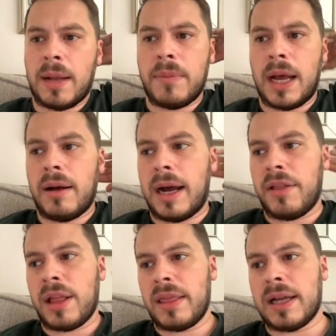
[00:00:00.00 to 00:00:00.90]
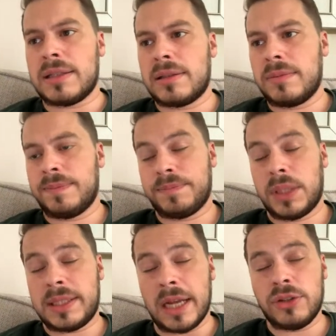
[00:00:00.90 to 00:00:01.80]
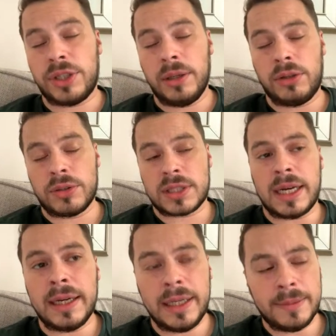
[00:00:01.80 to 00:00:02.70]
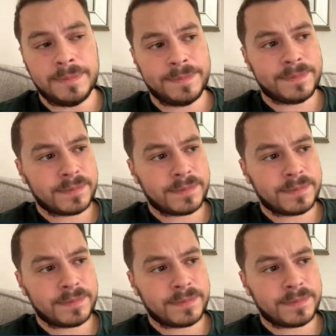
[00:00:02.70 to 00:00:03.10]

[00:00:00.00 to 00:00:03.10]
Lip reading: I think that's potentially a good signing.